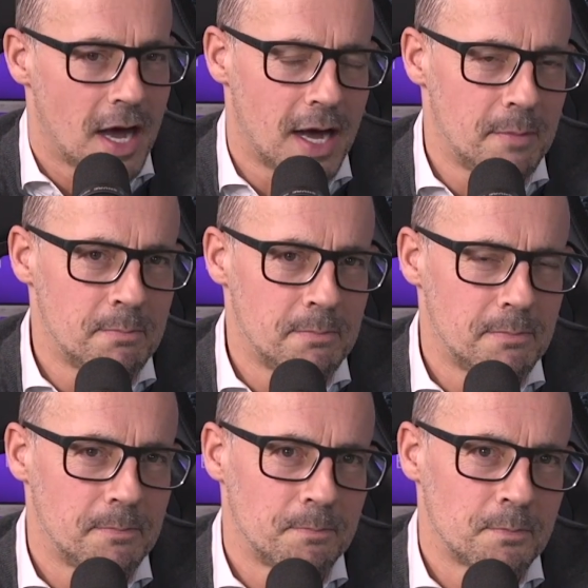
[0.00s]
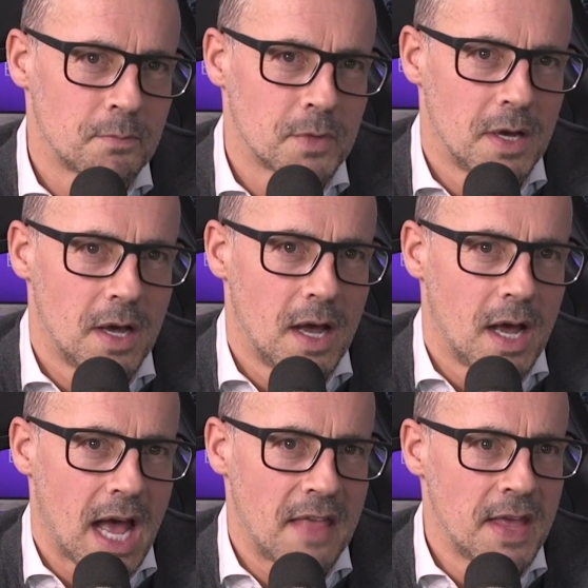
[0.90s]
Um,
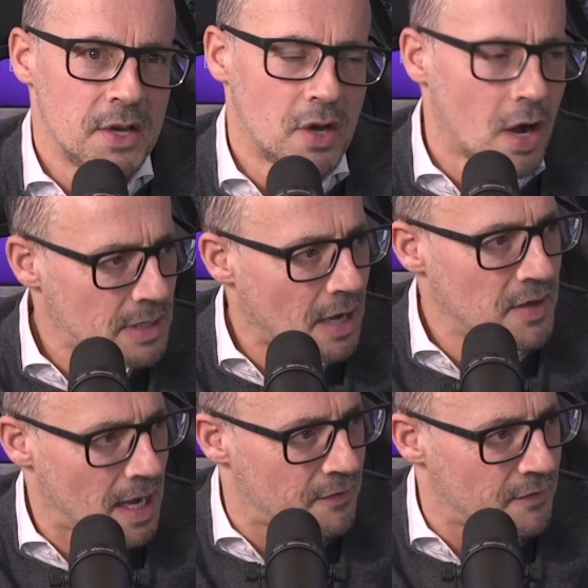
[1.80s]
and then you go down the